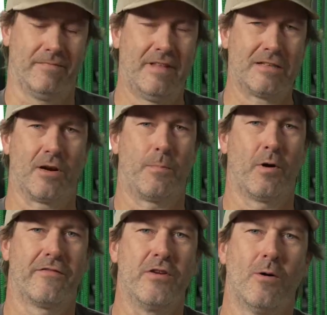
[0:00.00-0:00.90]
that's our
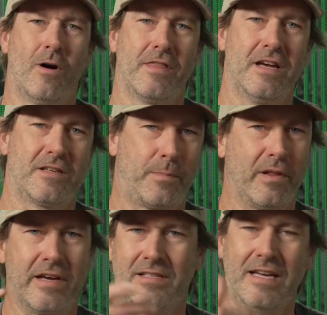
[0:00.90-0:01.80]
point of view on this.
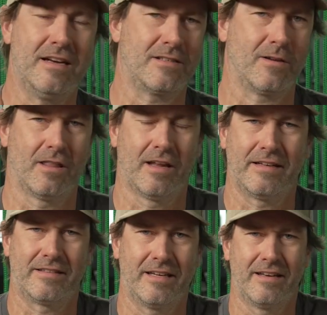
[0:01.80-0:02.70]
Please hit us on
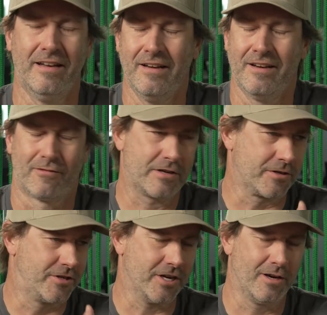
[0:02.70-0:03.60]
LinkedIn,
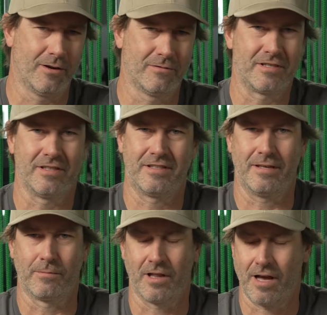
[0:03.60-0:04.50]
Richard Jones,
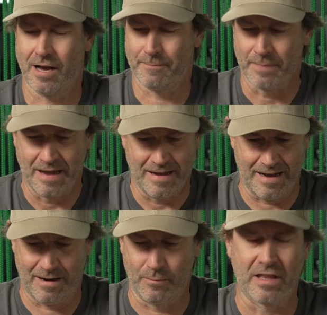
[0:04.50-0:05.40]
Tim Glomb.
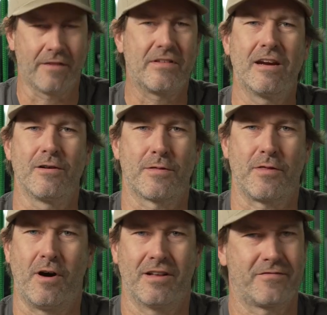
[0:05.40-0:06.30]
Uh, we'd love to hear your
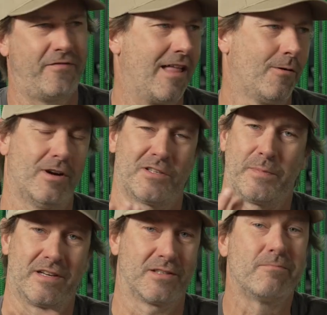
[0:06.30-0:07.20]
thoughts. Follow us
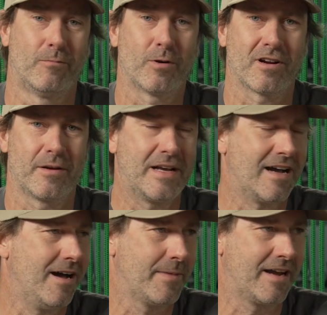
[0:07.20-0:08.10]
because we're going to be
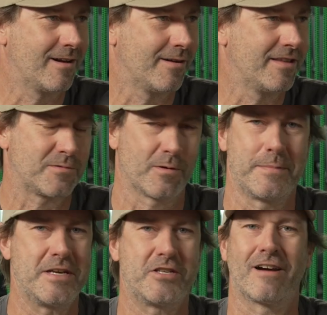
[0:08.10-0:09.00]
commenting on this. We're
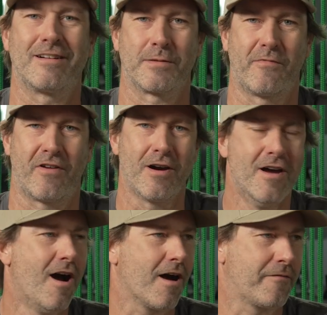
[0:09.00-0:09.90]
going to be sharing some of our,
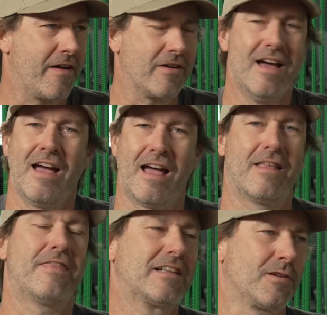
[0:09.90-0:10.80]
our favorite. Uh,
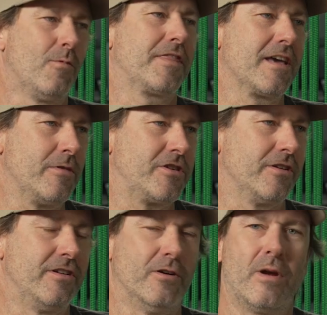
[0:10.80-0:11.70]
that's the one thing we
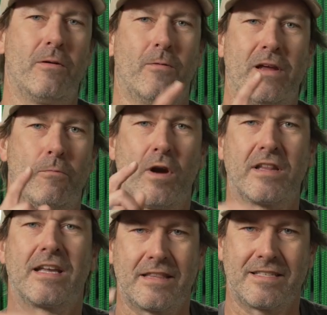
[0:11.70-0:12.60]
should do. We, we
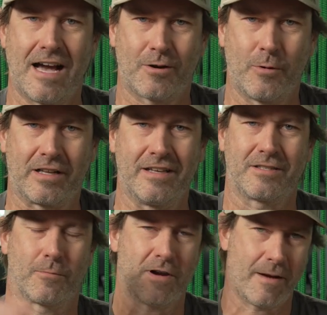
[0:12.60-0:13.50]
wanted to get this out quickly,
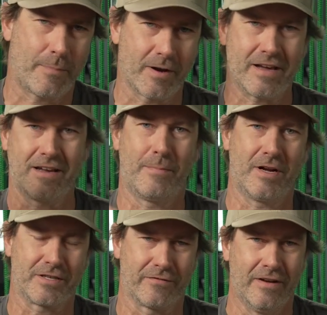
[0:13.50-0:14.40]
so we're not putting in a
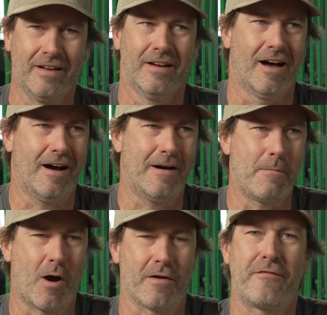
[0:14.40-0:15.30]
bunch of uh,
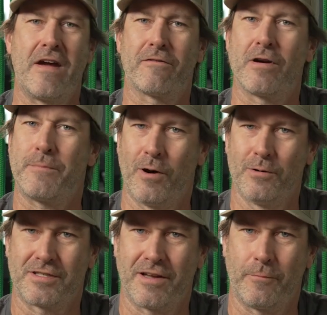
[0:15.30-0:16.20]
our favorite
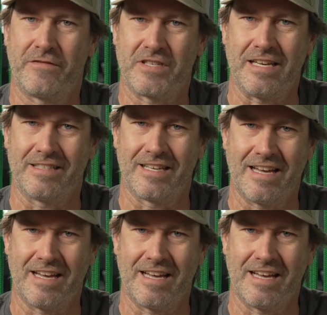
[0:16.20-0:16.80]
posts that we've seen to